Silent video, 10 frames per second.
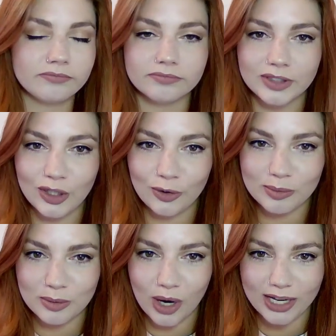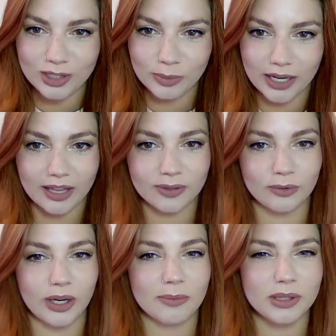not going to be widespread heavy
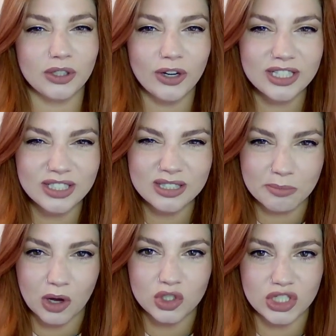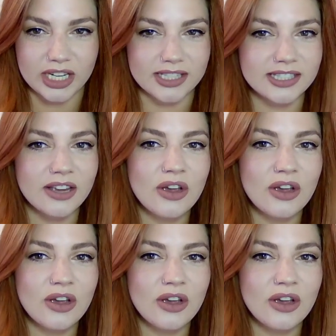rain, but there is a small chance